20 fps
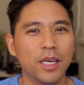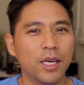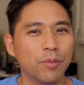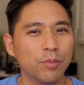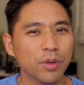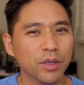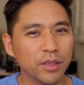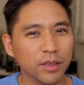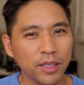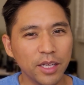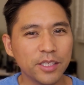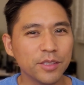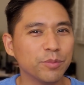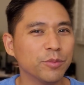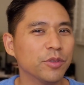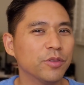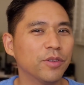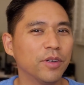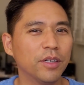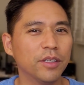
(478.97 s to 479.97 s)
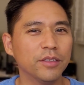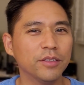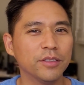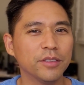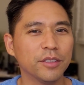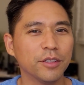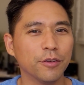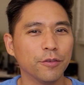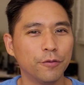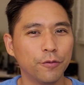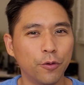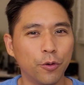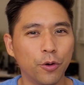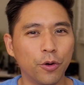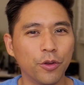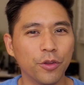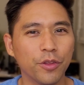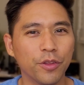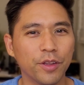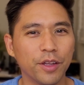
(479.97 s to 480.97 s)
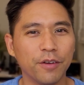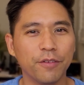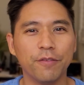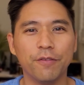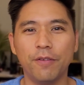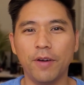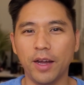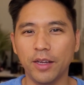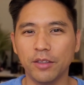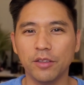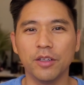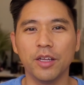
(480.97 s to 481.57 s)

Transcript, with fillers: But let's move on to the fourth and final